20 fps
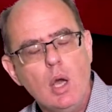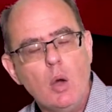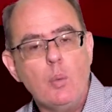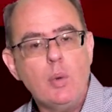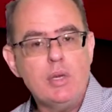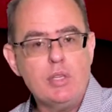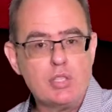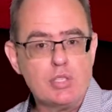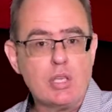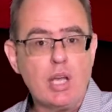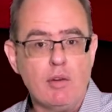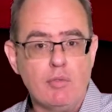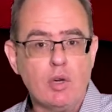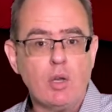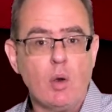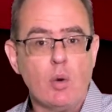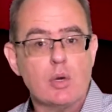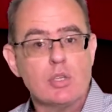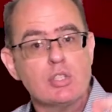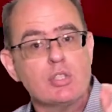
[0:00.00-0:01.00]
We discover,
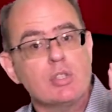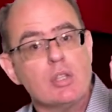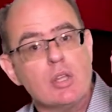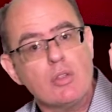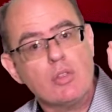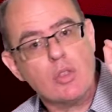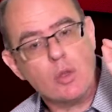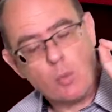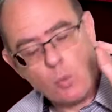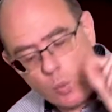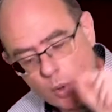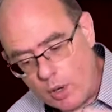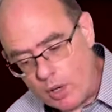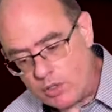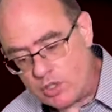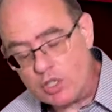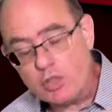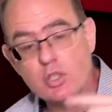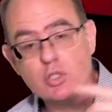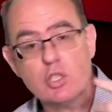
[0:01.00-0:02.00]
of course, the
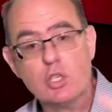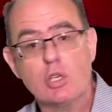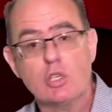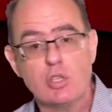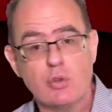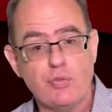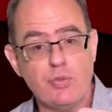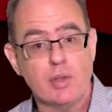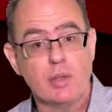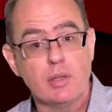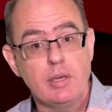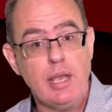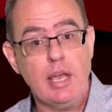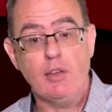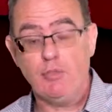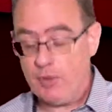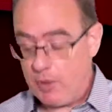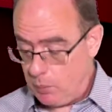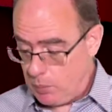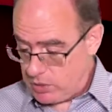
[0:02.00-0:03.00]
word to the church of
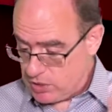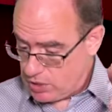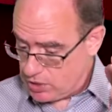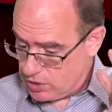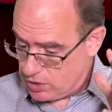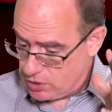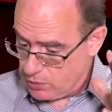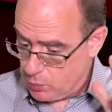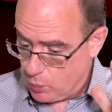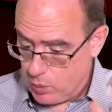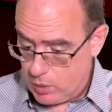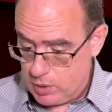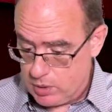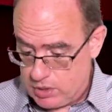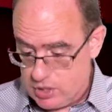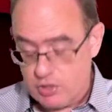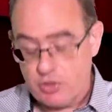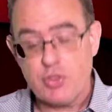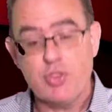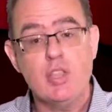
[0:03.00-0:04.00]
Philadelphia, which is the
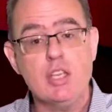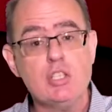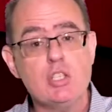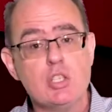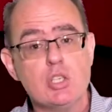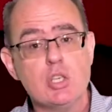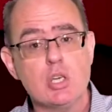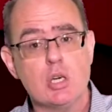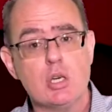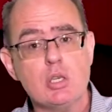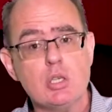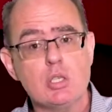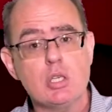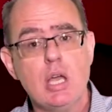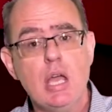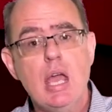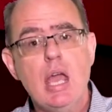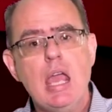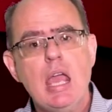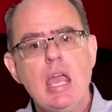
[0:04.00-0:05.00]
word to this church,
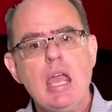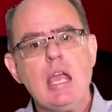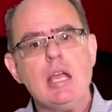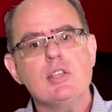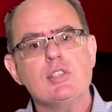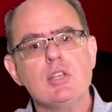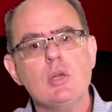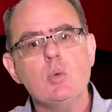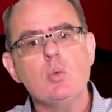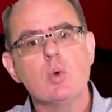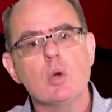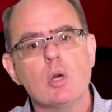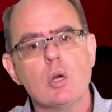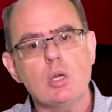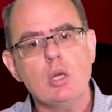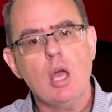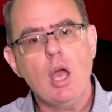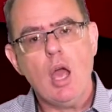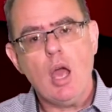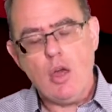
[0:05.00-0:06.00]
is a
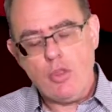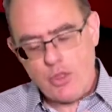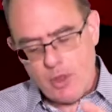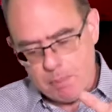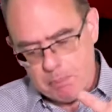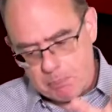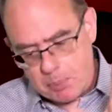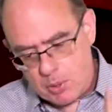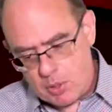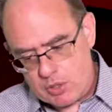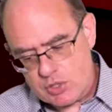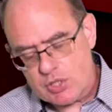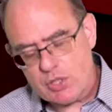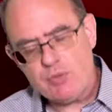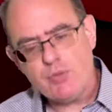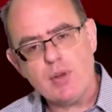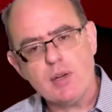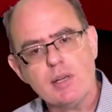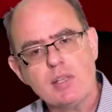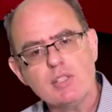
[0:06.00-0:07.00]
word, the
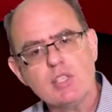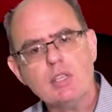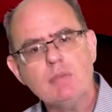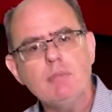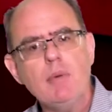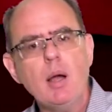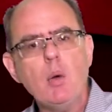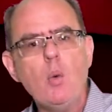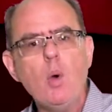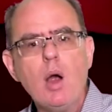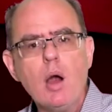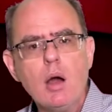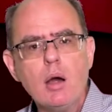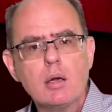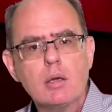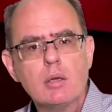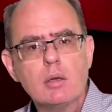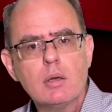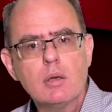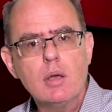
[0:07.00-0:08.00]
perseverance of my
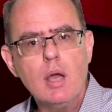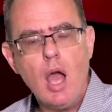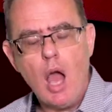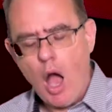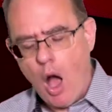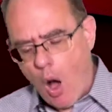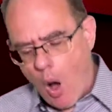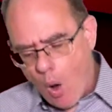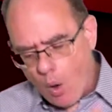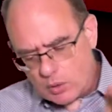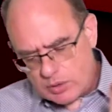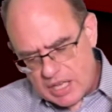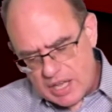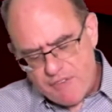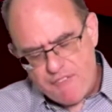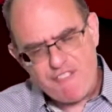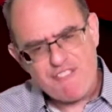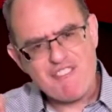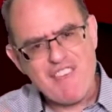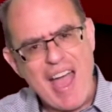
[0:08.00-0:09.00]
word,
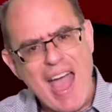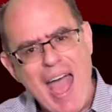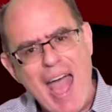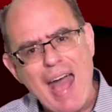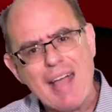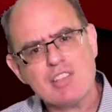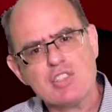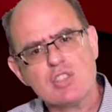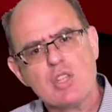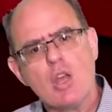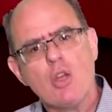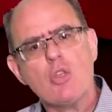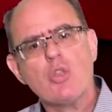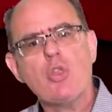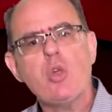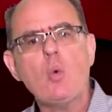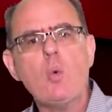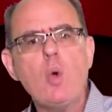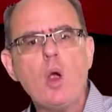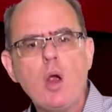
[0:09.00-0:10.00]
holding fast
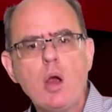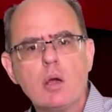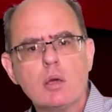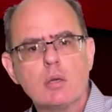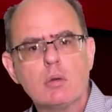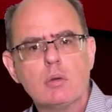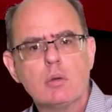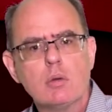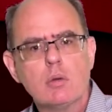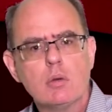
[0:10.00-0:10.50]
the word.